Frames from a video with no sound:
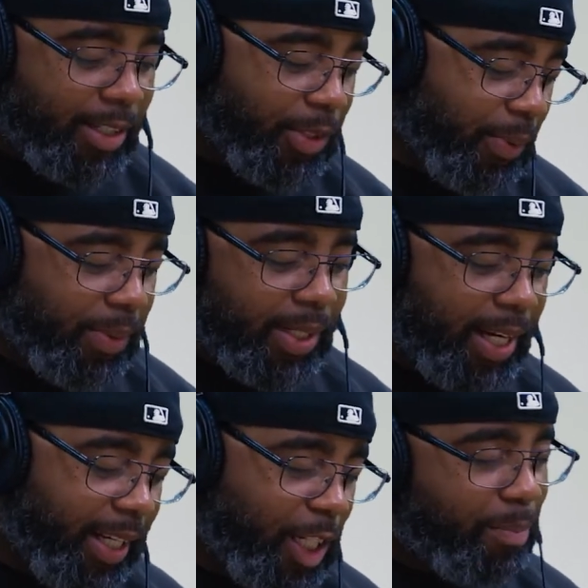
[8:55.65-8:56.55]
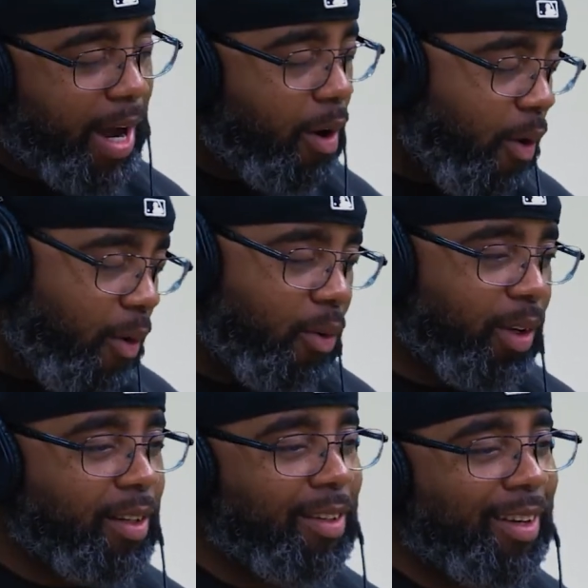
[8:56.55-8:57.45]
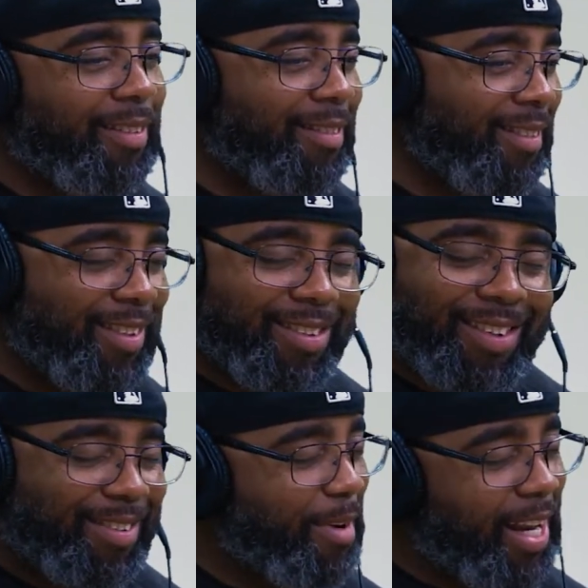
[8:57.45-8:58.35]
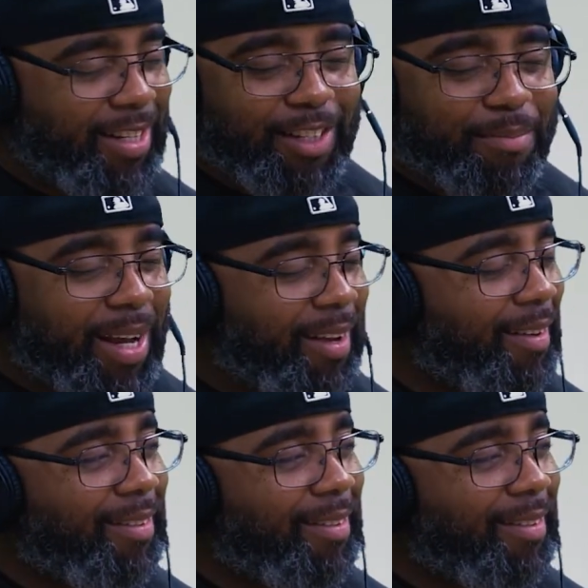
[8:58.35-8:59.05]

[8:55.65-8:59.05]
to hit this pothole and man, it's just bad.